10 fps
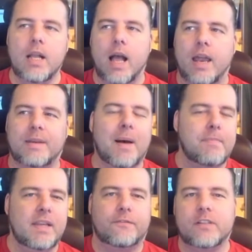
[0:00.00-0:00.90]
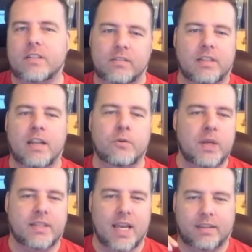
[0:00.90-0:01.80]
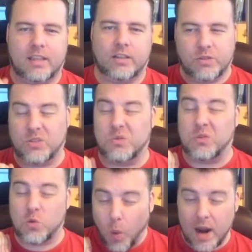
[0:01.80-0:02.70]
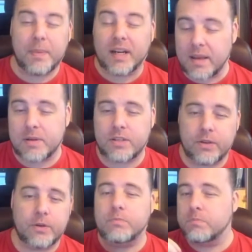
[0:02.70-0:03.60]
and there might be a physical AoE attack that could do quite a bit of damage to you.